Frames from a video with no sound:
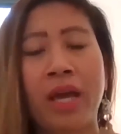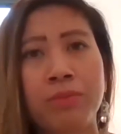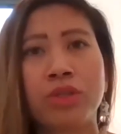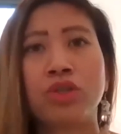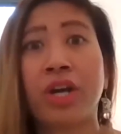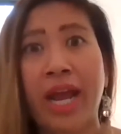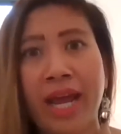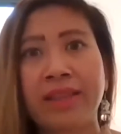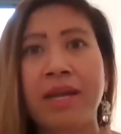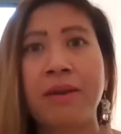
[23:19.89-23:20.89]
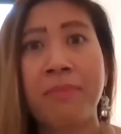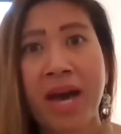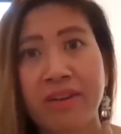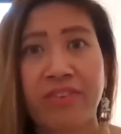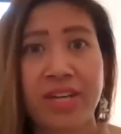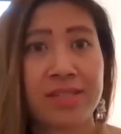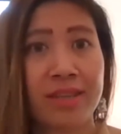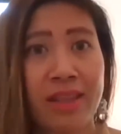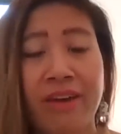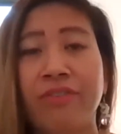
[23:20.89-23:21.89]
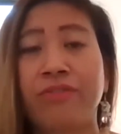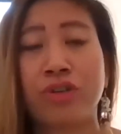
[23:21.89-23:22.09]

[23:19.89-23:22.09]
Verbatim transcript: able to create and manifest the life of